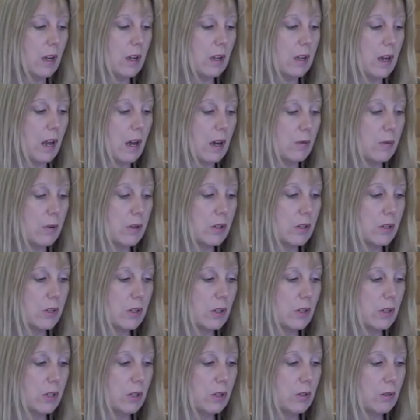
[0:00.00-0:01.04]
Now I want to
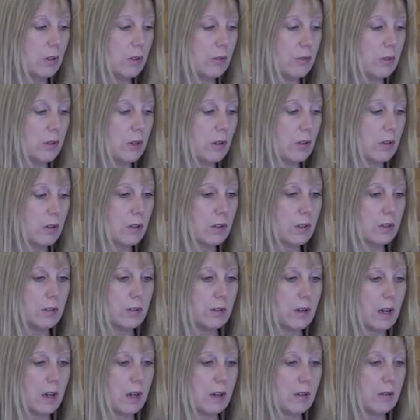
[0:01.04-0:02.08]
show you a few other
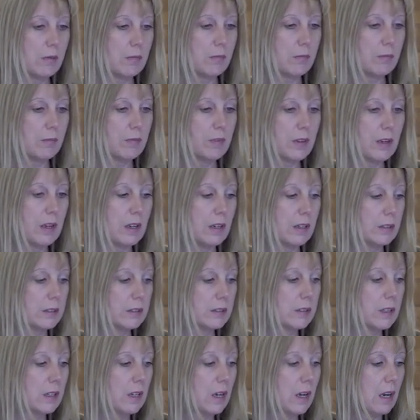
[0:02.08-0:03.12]

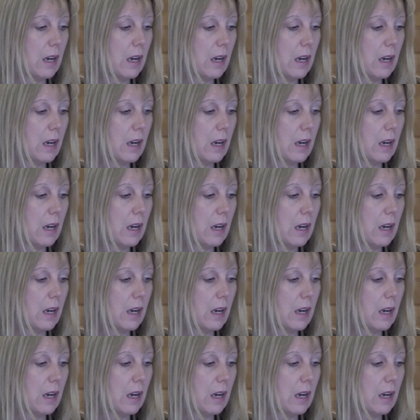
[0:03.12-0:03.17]
things.